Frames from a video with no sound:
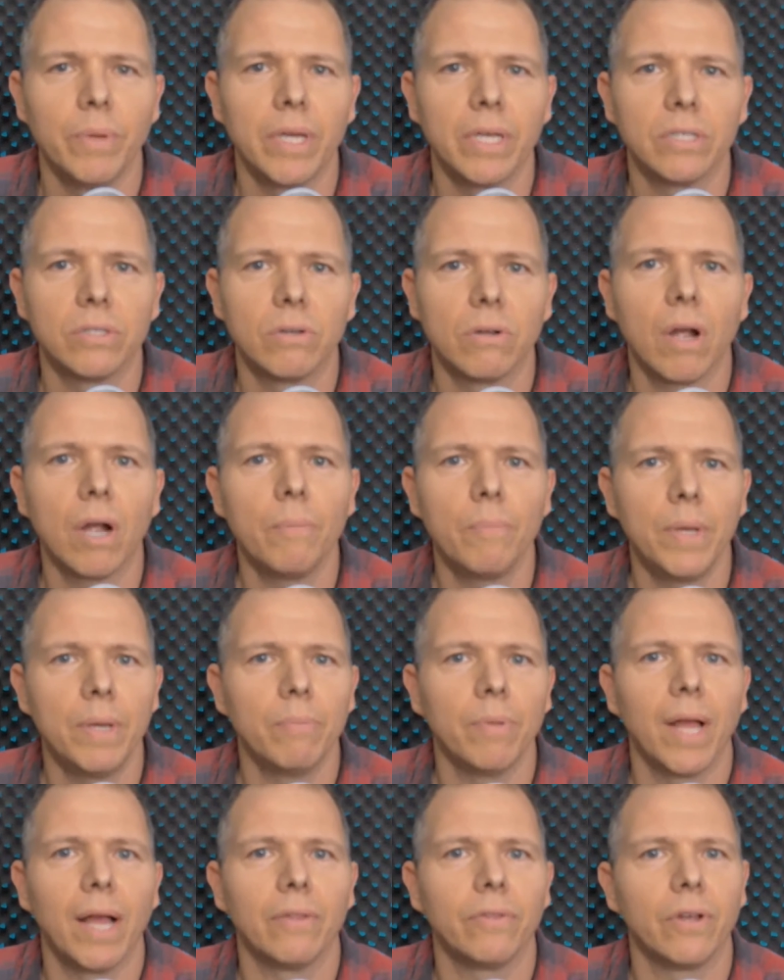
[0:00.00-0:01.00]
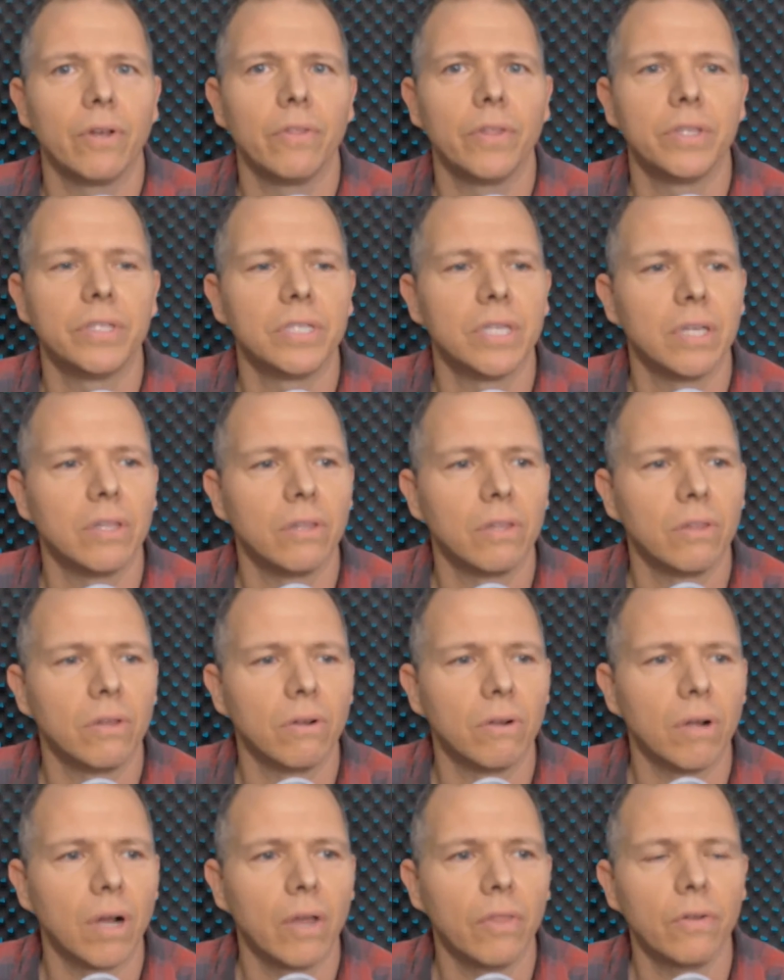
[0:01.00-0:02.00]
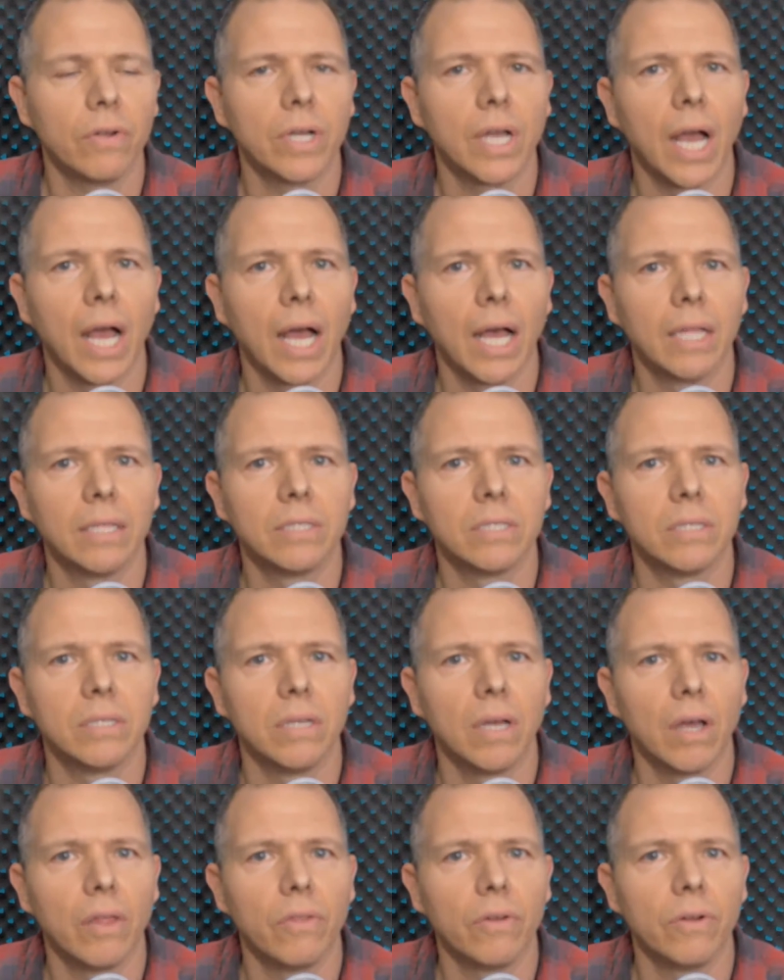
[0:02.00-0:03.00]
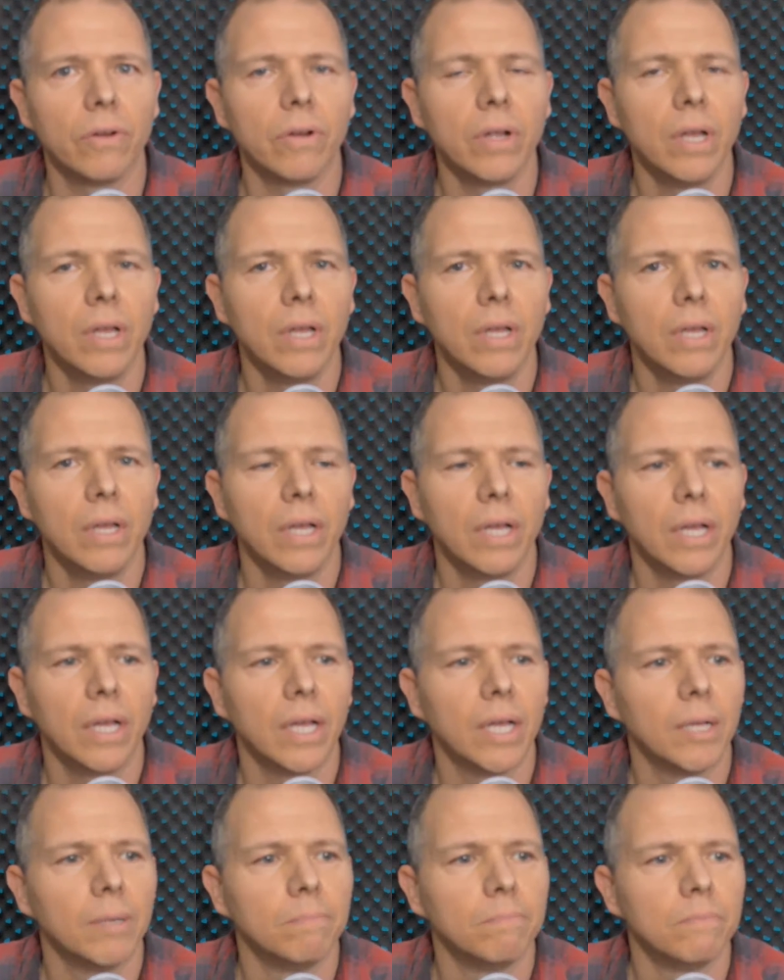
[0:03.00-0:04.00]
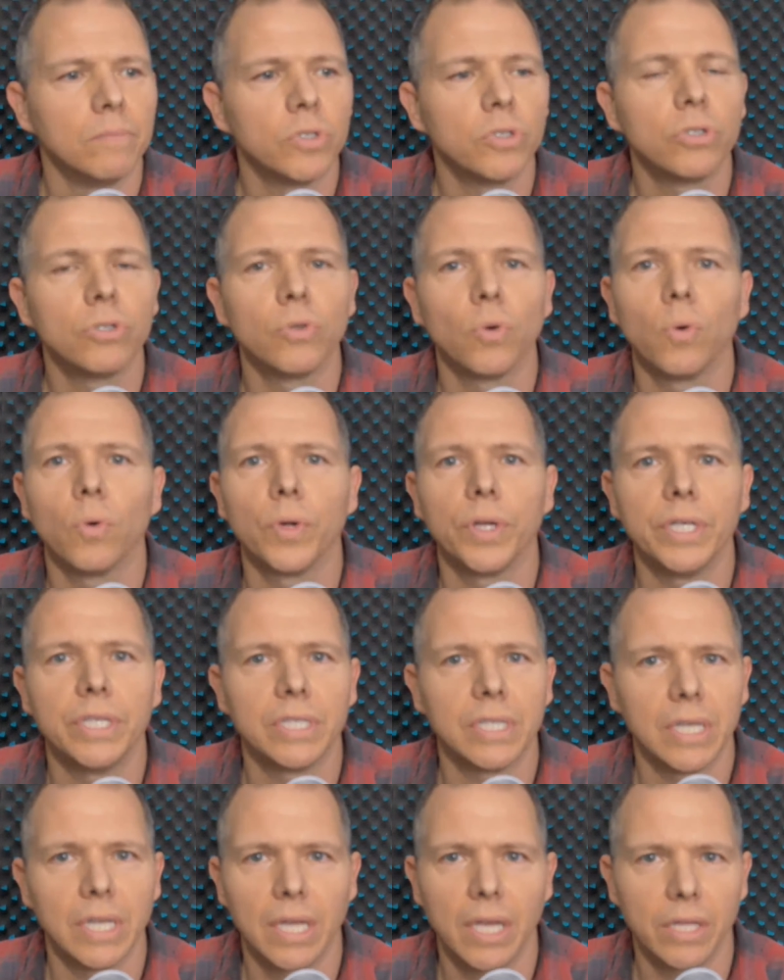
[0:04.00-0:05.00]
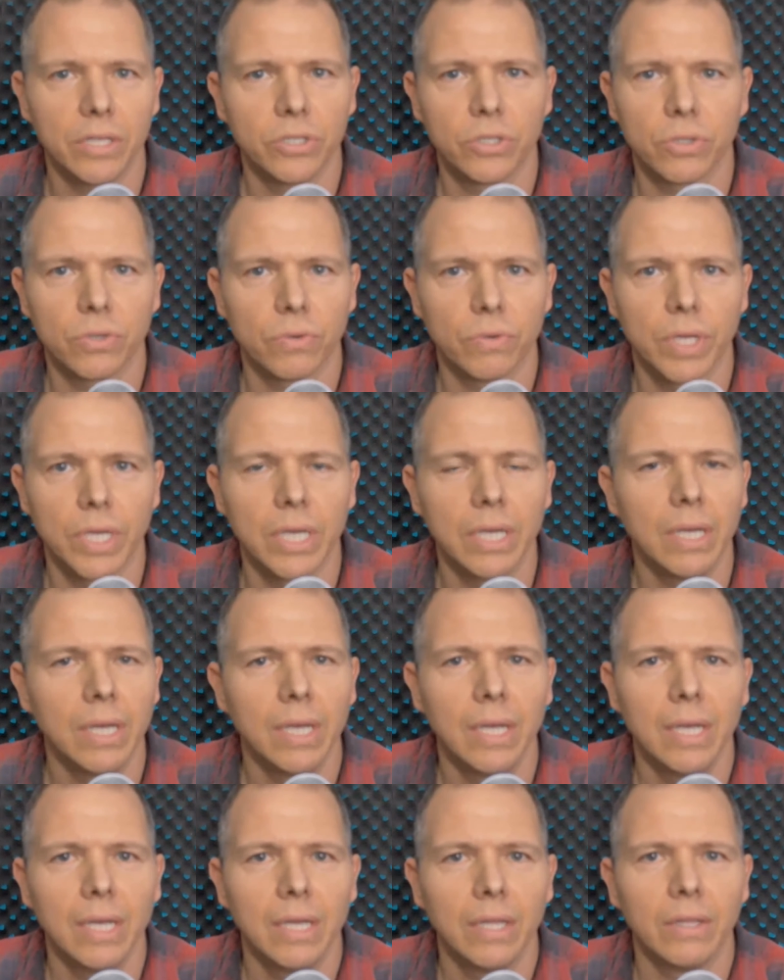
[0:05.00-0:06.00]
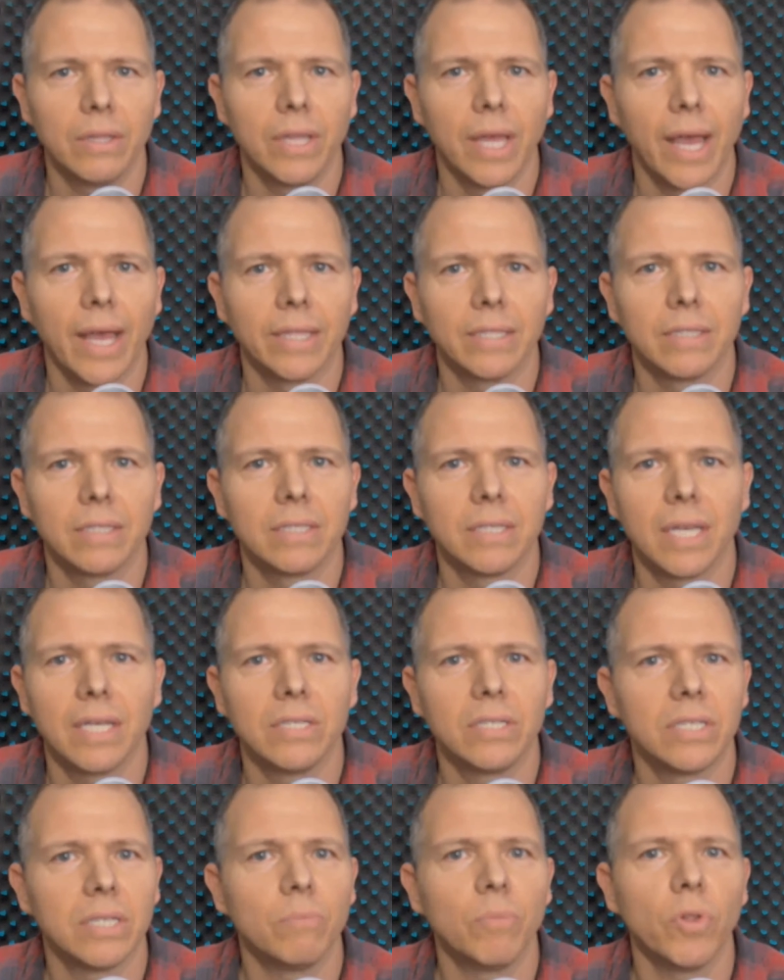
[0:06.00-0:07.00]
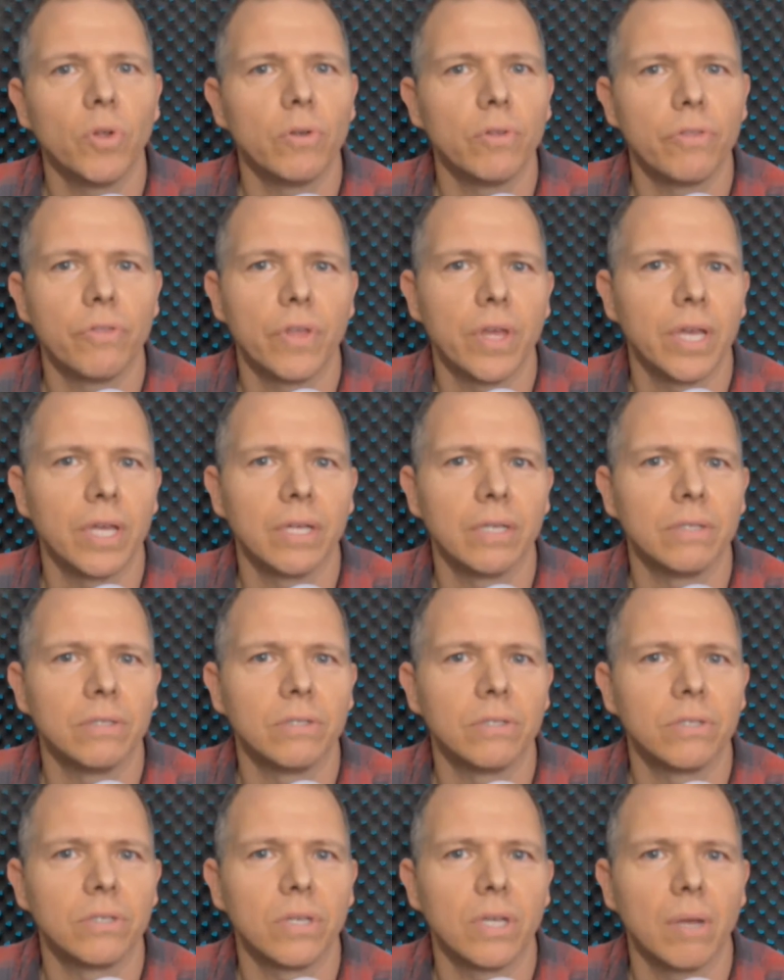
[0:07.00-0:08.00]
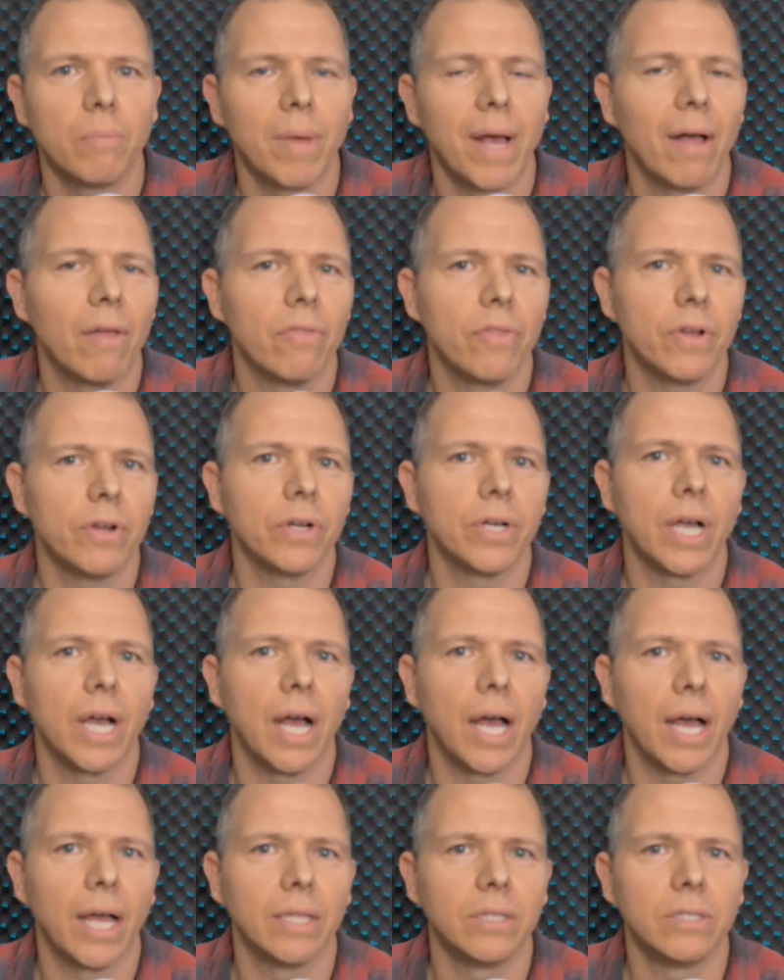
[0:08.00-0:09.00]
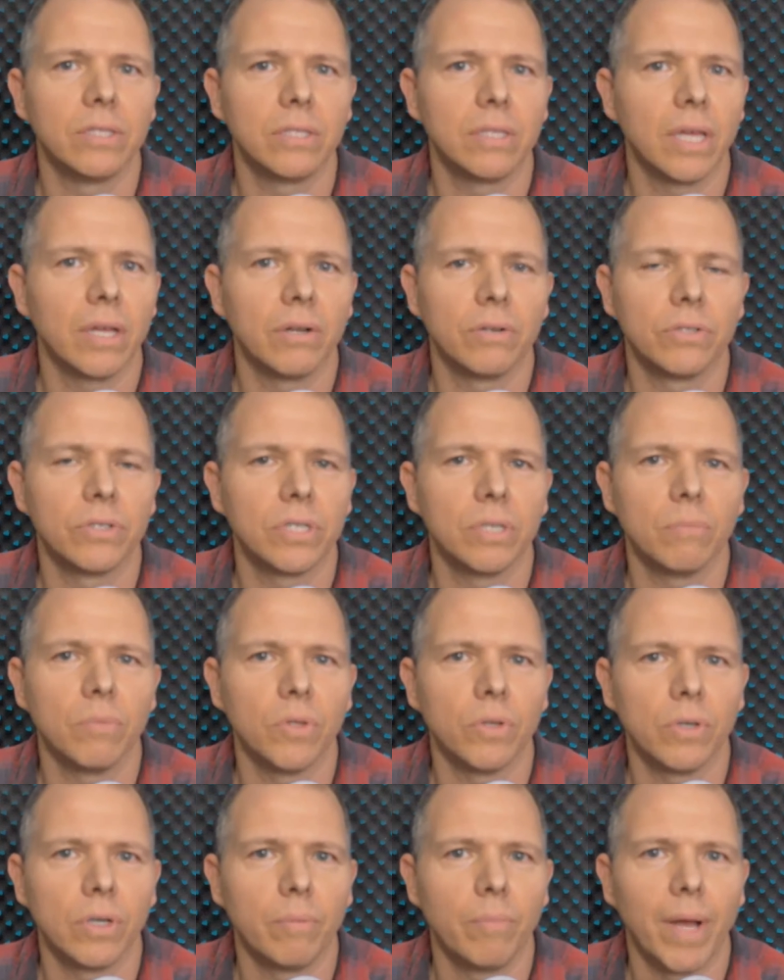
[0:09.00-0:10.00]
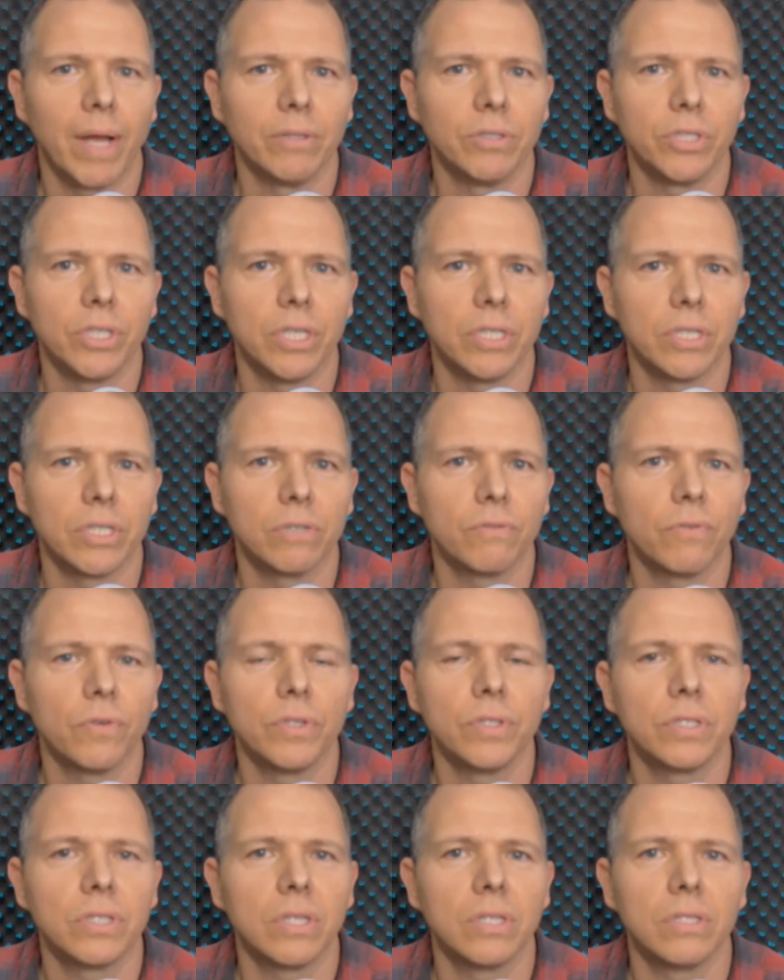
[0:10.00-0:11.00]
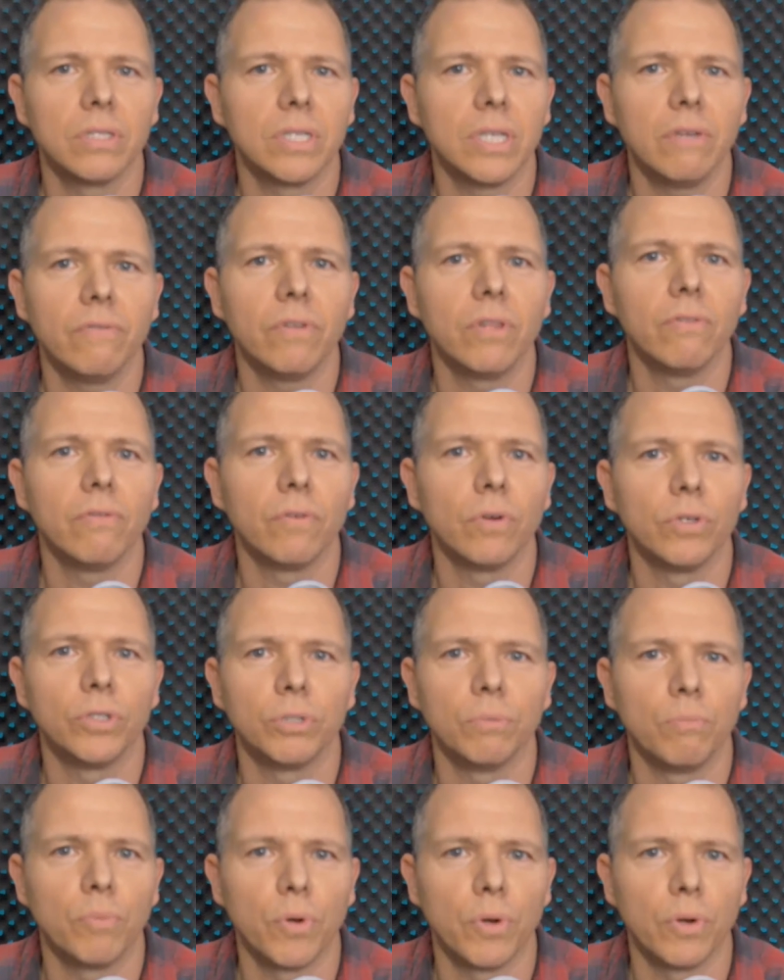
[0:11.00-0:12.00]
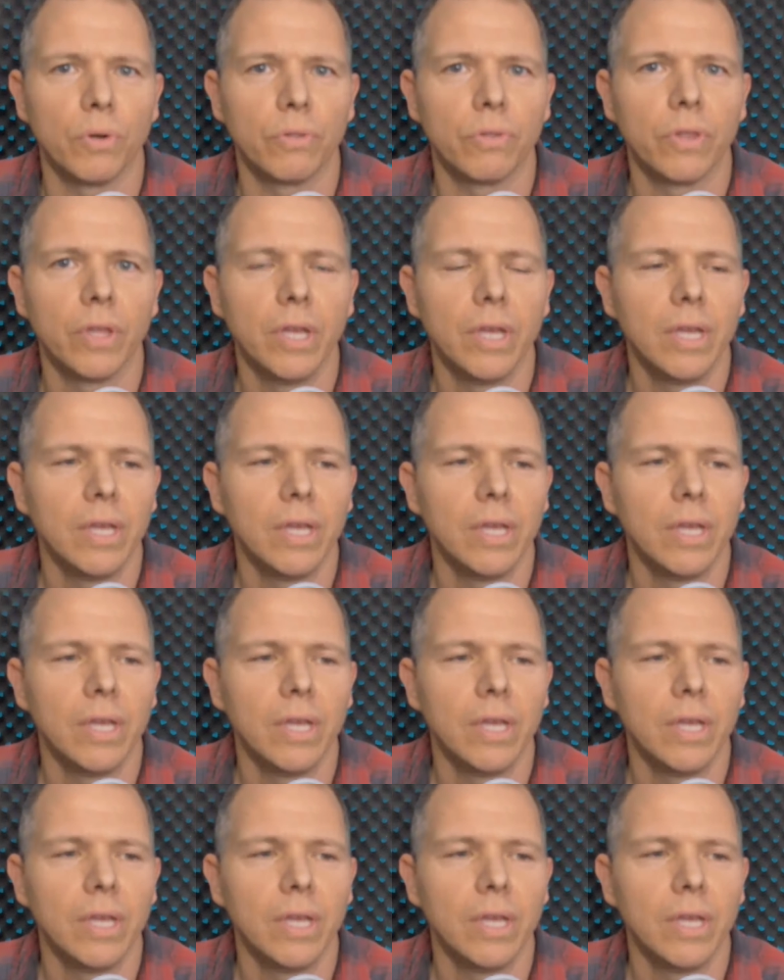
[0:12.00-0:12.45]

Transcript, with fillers: Because there are people out there that say that there are other gods and other um, stories in history that say similar things about their gods that are similar about Jesus. For instance, even the virgin birth.